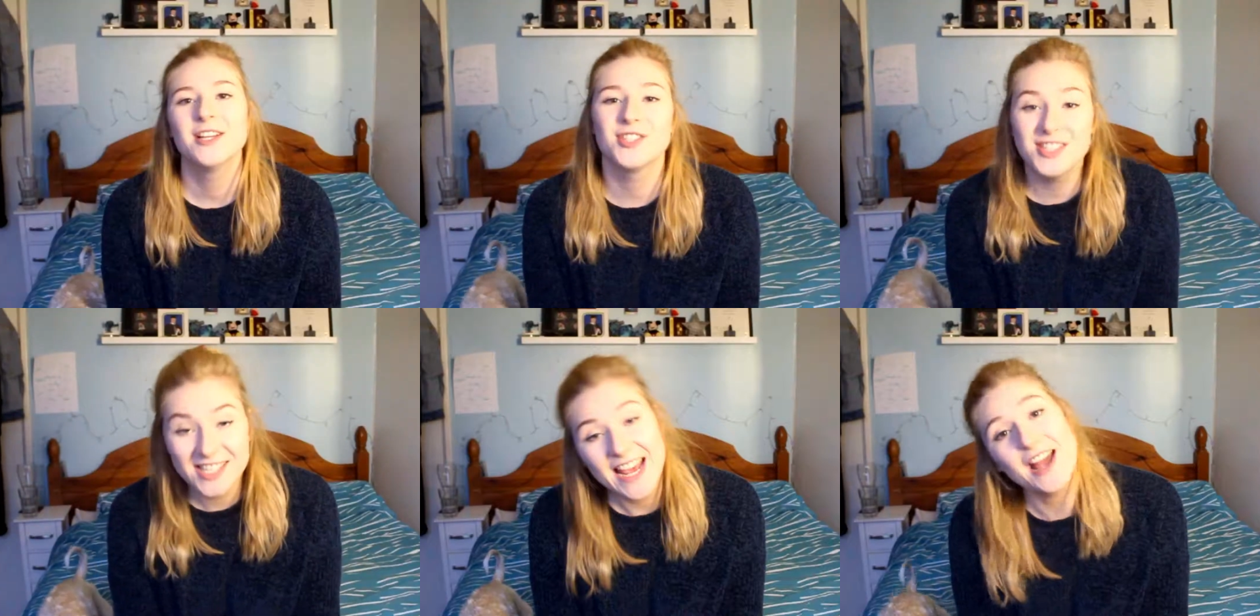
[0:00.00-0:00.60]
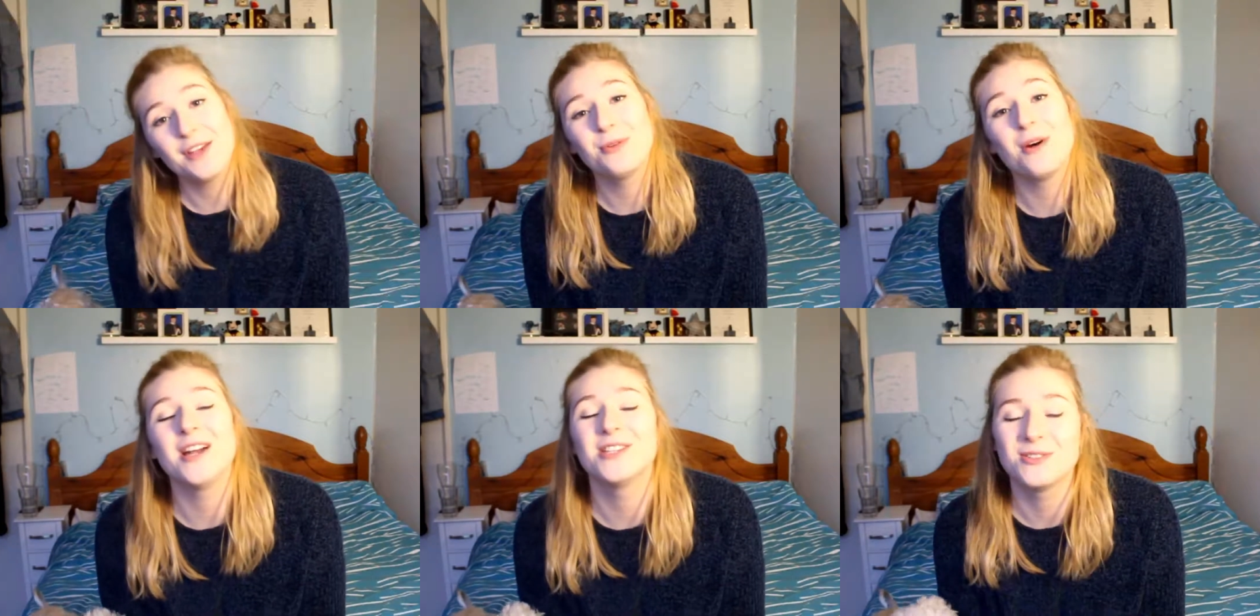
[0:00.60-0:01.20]
So today I
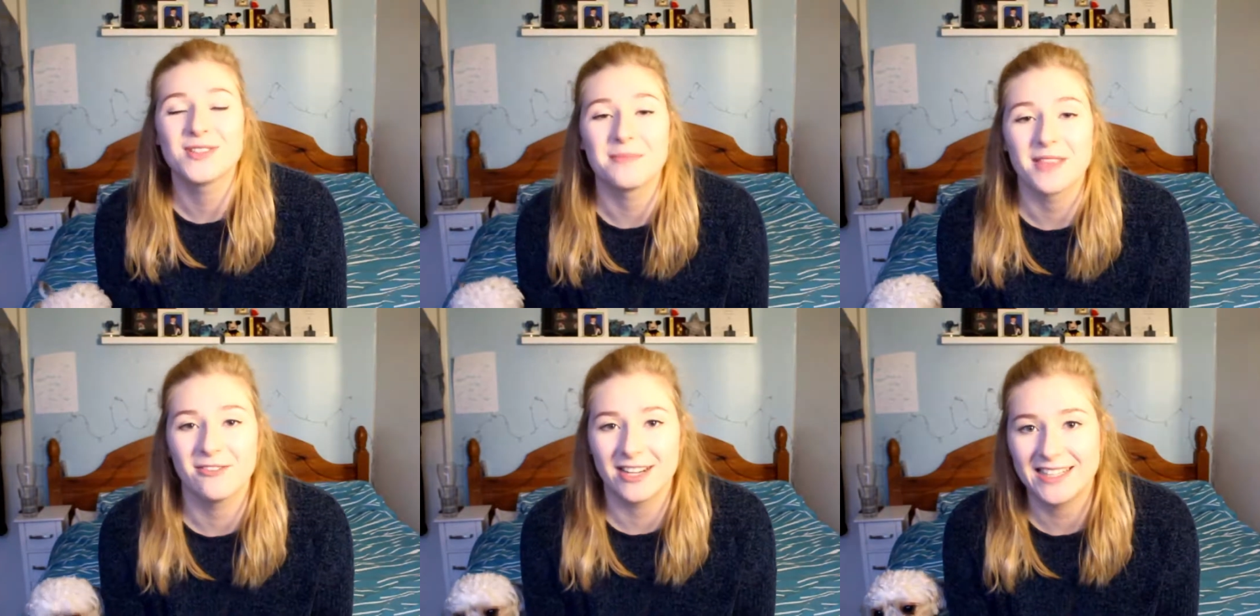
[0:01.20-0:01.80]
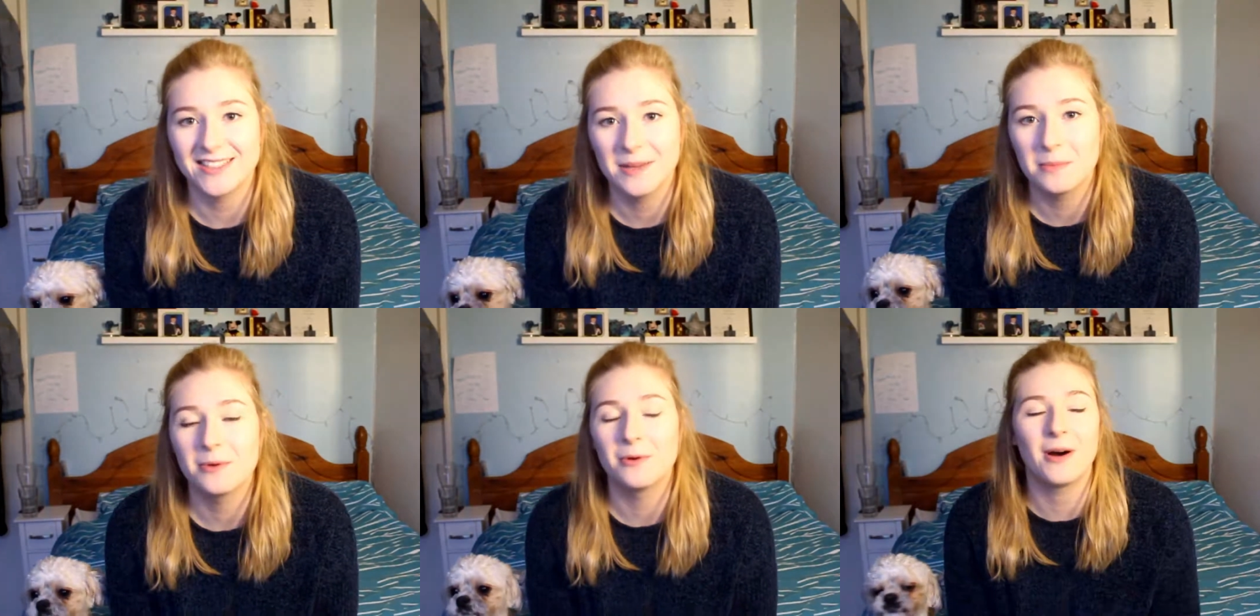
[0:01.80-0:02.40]
thought I'd do something really
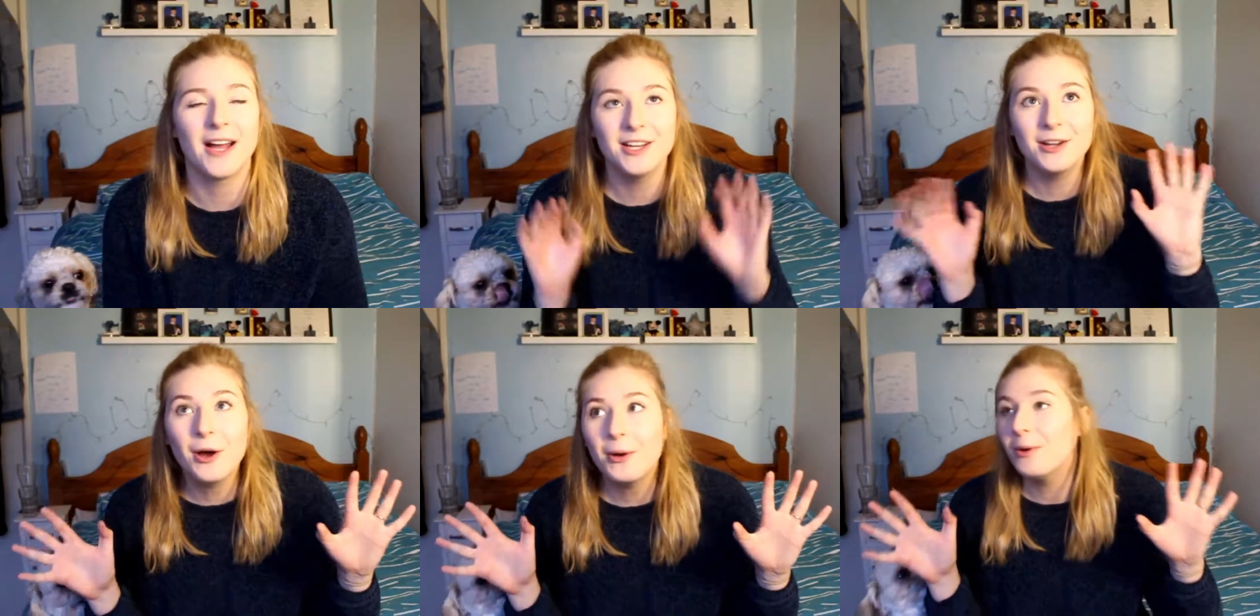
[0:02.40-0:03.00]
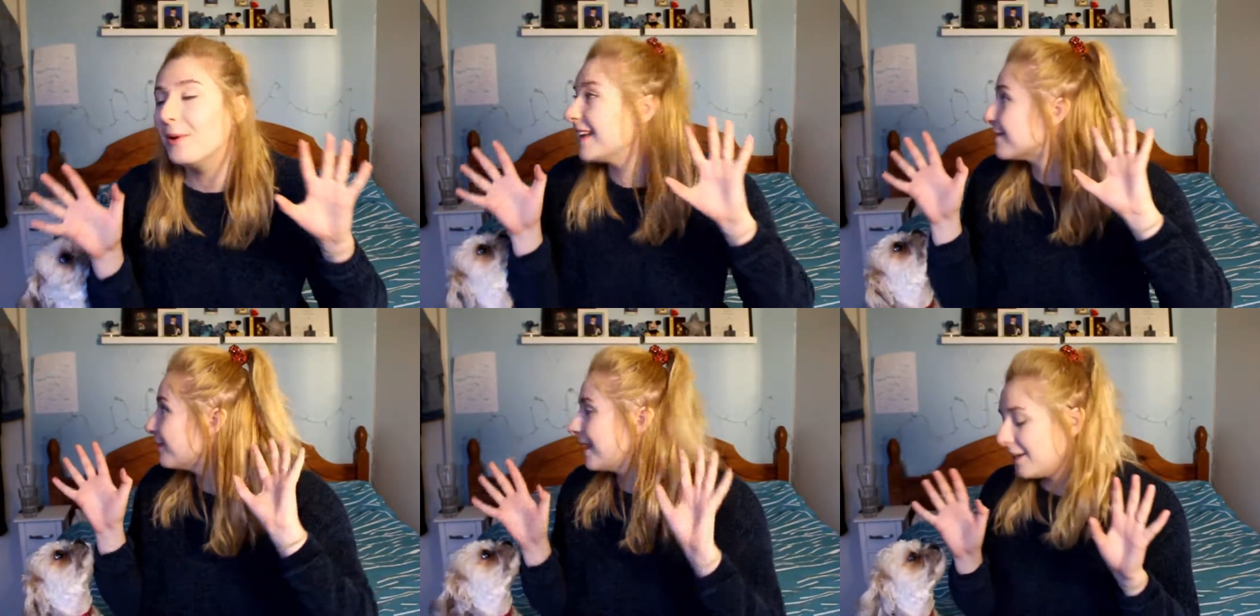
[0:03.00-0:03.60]
simple. I know
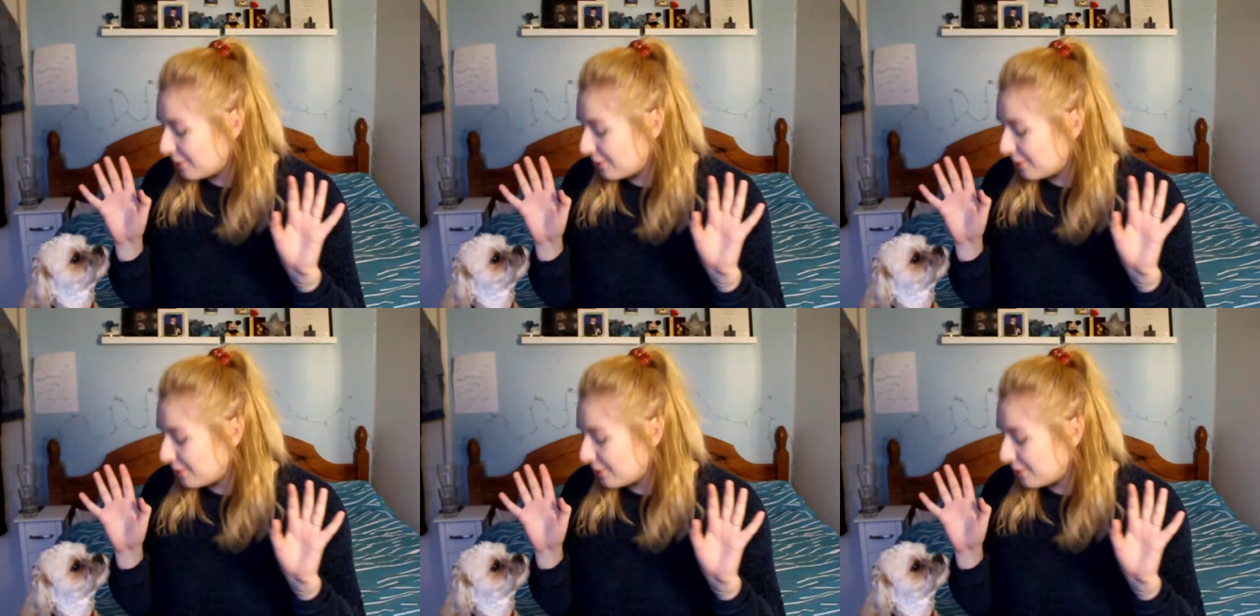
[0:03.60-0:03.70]
it's really